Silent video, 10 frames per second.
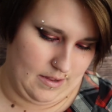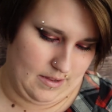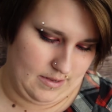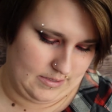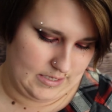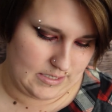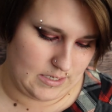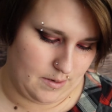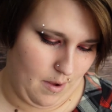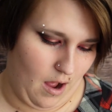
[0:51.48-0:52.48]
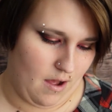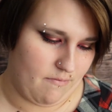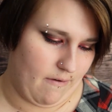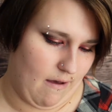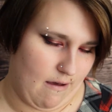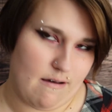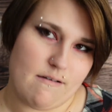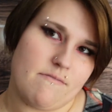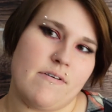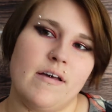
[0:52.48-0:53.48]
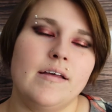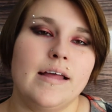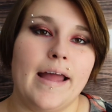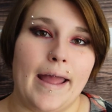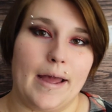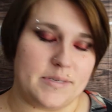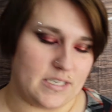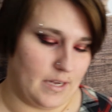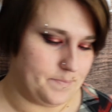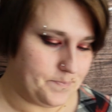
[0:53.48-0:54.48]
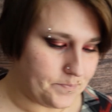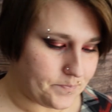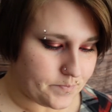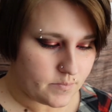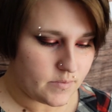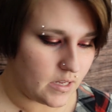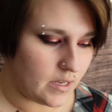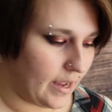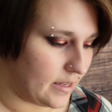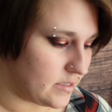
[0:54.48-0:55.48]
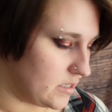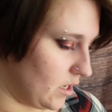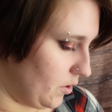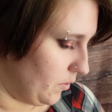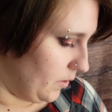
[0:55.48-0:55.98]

system off of Amazon, and so